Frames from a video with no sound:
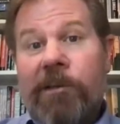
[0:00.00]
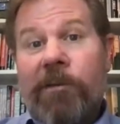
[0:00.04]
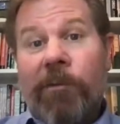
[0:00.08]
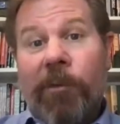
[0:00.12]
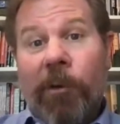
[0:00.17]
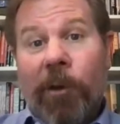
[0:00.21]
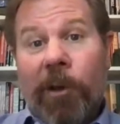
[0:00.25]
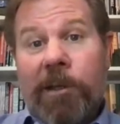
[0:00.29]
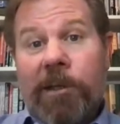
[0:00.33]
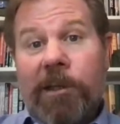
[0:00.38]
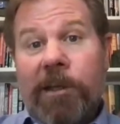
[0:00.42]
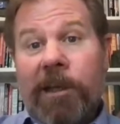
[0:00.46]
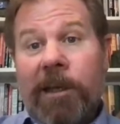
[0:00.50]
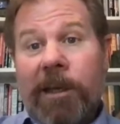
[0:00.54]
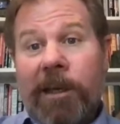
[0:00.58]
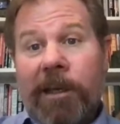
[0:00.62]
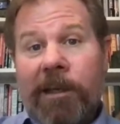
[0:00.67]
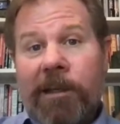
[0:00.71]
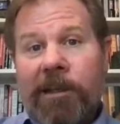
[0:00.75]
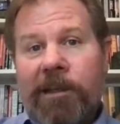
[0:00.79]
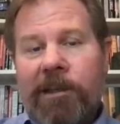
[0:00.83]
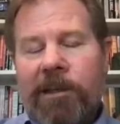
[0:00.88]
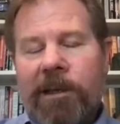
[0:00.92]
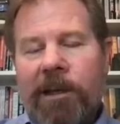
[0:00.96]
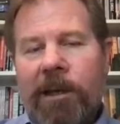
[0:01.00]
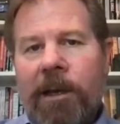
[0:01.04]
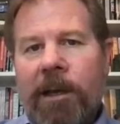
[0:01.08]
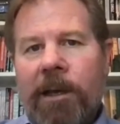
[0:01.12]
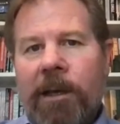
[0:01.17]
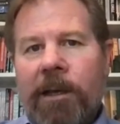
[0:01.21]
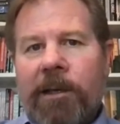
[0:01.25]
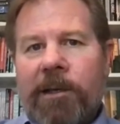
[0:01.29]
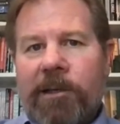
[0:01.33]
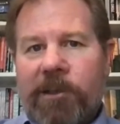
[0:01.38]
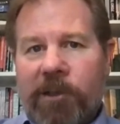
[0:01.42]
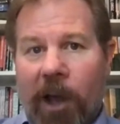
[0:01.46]
Firstly is
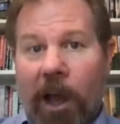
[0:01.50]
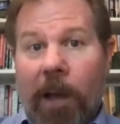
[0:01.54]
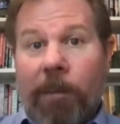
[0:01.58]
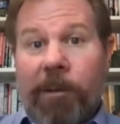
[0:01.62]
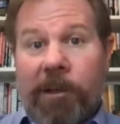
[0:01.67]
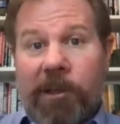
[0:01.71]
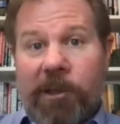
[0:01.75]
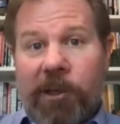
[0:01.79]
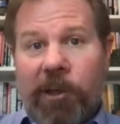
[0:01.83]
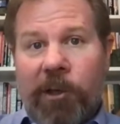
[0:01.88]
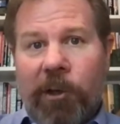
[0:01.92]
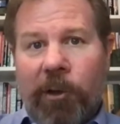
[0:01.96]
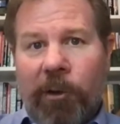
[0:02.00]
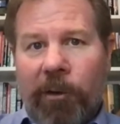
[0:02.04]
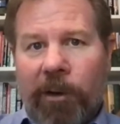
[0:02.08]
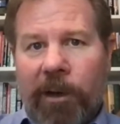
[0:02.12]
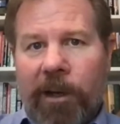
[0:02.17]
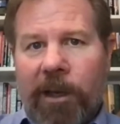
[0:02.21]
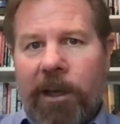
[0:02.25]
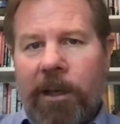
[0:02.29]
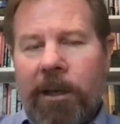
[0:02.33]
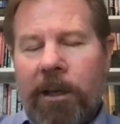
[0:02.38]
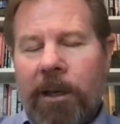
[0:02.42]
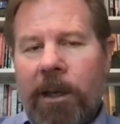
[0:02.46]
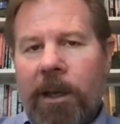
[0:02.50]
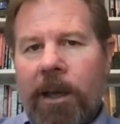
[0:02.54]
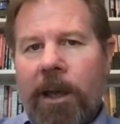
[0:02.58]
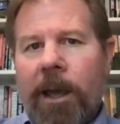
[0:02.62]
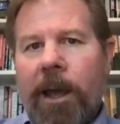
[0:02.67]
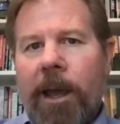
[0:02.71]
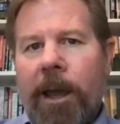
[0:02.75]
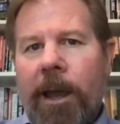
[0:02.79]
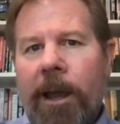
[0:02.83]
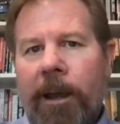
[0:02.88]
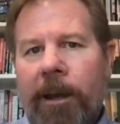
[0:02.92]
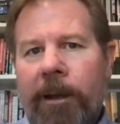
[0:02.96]
cybersecurity
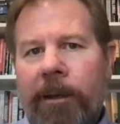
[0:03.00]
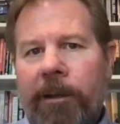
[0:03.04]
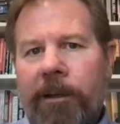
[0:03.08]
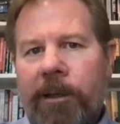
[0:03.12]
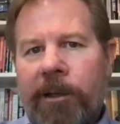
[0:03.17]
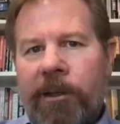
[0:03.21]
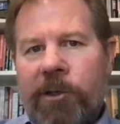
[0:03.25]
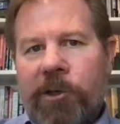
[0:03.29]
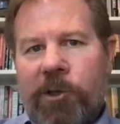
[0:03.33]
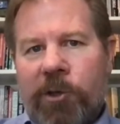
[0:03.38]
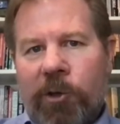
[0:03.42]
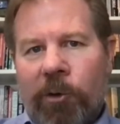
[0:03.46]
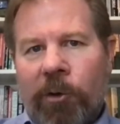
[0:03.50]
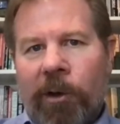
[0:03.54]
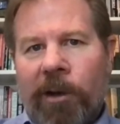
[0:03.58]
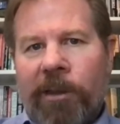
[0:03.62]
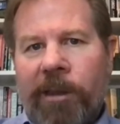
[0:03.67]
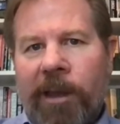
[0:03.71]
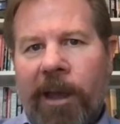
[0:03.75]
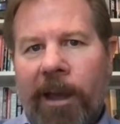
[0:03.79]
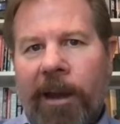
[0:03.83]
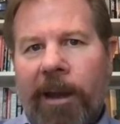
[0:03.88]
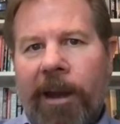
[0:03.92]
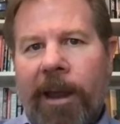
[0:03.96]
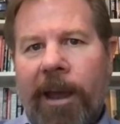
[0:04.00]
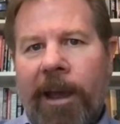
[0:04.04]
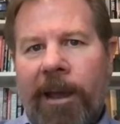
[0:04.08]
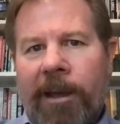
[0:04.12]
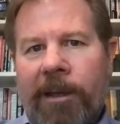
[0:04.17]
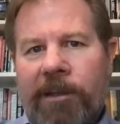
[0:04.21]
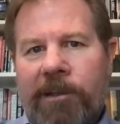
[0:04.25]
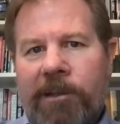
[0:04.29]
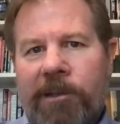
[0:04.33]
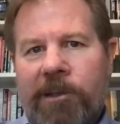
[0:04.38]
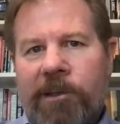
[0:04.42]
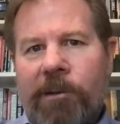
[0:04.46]
and ensuring that
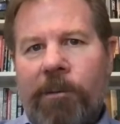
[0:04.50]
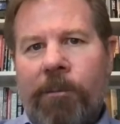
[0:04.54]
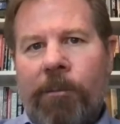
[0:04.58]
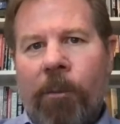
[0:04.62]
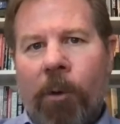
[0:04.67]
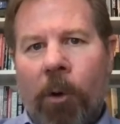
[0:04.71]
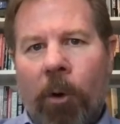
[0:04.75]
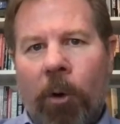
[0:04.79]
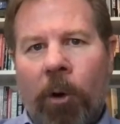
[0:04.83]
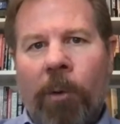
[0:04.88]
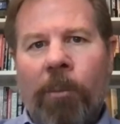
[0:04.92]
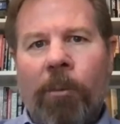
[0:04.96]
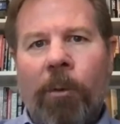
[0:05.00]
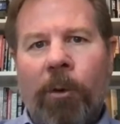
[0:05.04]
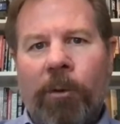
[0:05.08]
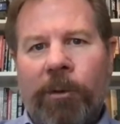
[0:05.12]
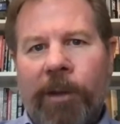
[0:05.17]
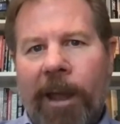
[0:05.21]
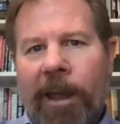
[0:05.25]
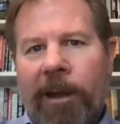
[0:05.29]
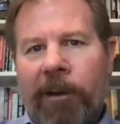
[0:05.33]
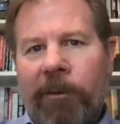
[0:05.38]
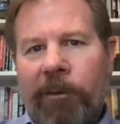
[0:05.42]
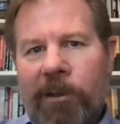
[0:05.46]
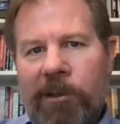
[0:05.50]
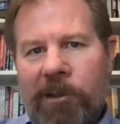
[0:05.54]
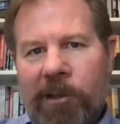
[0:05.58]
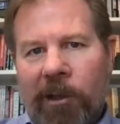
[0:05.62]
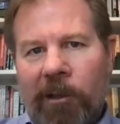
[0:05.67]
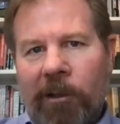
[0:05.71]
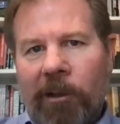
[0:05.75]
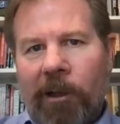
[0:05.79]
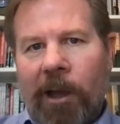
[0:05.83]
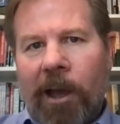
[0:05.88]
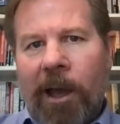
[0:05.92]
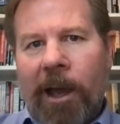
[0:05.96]
as more and more data is
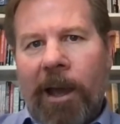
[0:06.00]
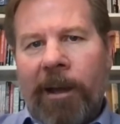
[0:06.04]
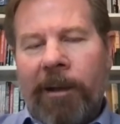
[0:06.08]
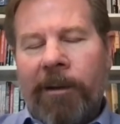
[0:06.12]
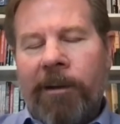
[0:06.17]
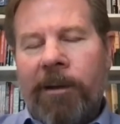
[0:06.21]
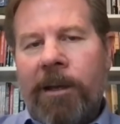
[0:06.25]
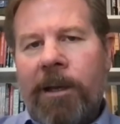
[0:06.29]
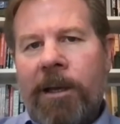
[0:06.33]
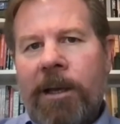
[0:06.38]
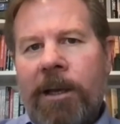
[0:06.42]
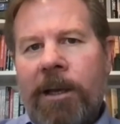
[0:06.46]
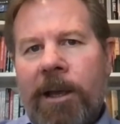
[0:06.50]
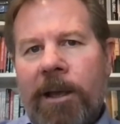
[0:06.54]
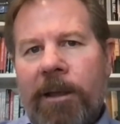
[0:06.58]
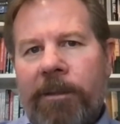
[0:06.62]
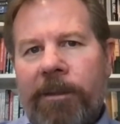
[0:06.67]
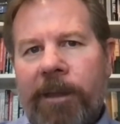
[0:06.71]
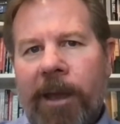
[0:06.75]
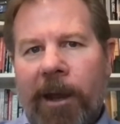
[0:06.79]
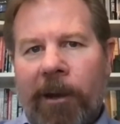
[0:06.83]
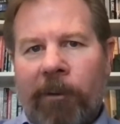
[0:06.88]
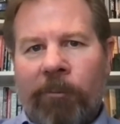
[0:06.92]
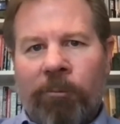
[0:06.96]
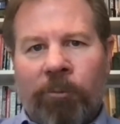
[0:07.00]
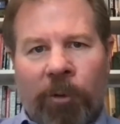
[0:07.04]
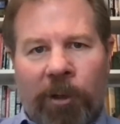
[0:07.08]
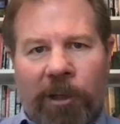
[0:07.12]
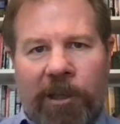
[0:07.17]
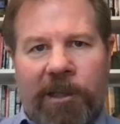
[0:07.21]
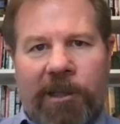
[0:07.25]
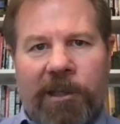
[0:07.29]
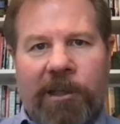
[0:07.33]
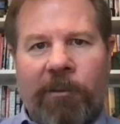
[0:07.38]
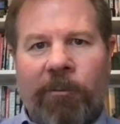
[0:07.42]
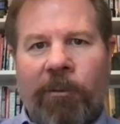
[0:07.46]
online, that
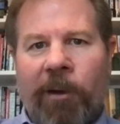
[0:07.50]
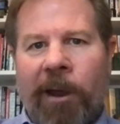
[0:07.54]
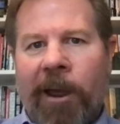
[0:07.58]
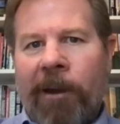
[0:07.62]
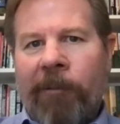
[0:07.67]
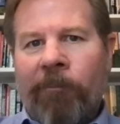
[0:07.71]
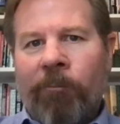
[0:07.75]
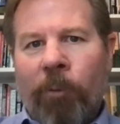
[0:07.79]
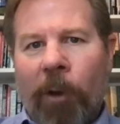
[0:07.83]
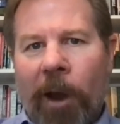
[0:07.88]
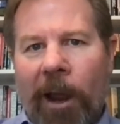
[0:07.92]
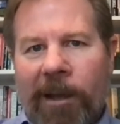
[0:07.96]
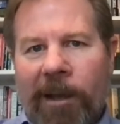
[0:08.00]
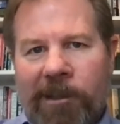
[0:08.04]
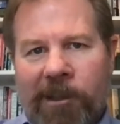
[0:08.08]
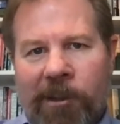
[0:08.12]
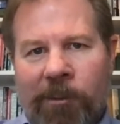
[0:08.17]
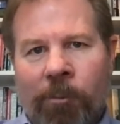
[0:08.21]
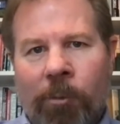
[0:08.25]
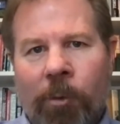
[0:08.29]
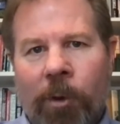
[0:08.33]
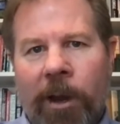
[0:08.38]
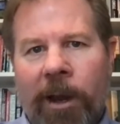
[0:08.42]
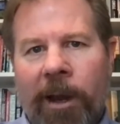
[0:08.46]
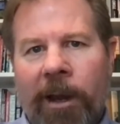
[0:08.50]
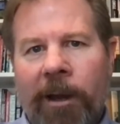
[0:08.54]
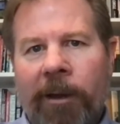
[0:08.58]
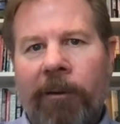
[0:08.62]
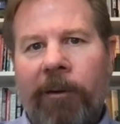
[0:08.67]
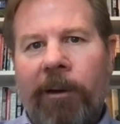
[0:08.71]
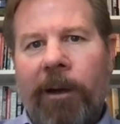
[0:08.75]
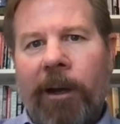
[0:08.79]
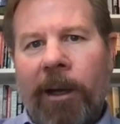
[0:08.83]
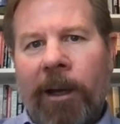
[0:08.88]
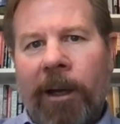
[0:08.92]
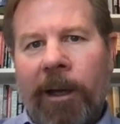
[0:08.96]
risks around
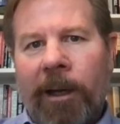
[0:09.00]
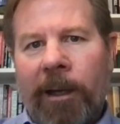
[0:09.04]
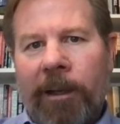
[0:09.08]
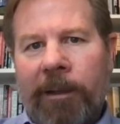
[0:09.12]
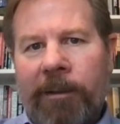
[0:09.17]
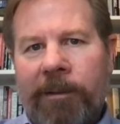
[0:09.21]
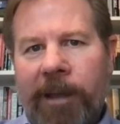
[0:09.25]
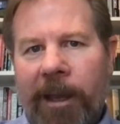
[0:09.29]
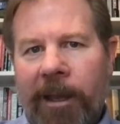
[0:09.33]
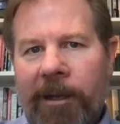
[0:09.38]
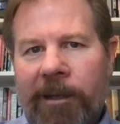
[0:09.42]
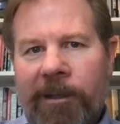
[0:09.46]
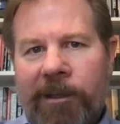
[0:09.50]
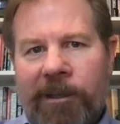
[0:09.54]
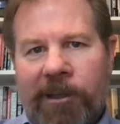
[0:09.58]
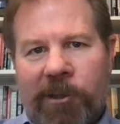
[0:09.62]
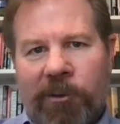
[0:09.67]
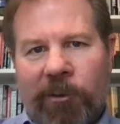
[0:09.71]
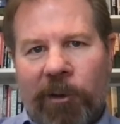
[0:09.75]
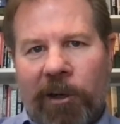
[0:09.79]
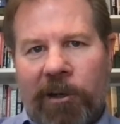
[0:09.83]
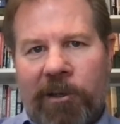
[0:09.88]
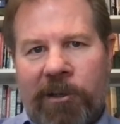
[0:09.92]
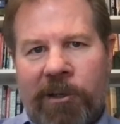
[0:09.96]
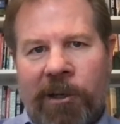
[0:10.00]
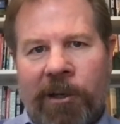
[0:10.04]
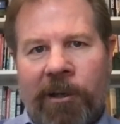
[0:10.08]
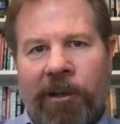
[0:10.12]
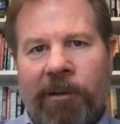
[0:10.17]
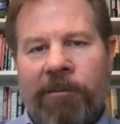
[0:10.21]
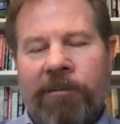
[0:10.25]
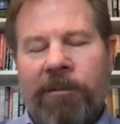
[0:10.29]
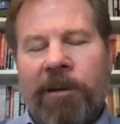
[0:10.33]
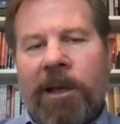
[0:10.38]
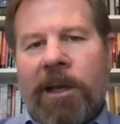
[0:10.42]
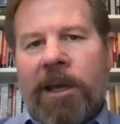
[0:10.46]
ransomware, data
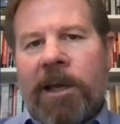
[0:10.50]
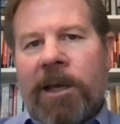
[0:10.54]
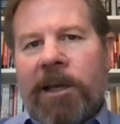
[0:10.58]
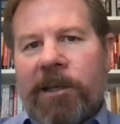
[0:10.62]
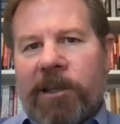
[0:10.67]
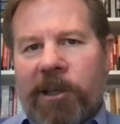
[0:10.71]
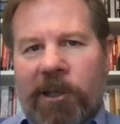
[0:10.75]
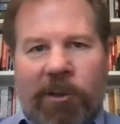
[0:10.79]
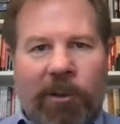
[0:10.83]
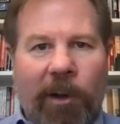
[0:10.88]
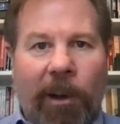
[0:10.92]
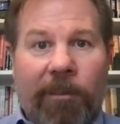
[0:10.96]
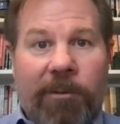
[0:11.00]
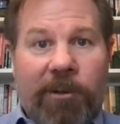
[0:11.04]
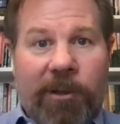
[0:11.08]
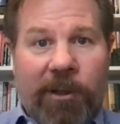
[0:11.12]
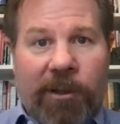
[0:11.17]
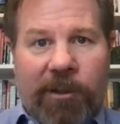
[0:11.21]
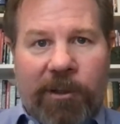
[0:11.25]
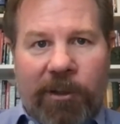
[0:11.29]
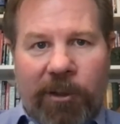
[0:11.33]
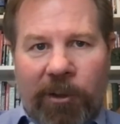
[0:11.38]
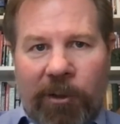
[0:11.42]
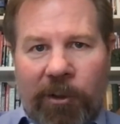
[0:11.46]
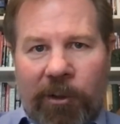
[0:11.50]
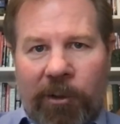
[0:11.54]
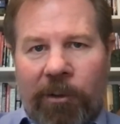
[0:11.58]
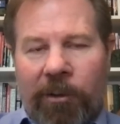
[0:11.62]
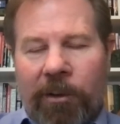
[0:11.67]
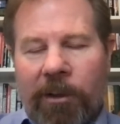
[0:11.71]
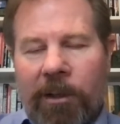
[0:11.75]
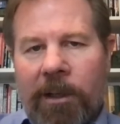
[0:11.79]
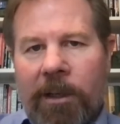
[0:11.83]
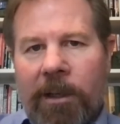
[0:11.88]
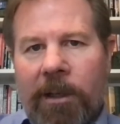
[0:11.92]
destruction, disruption to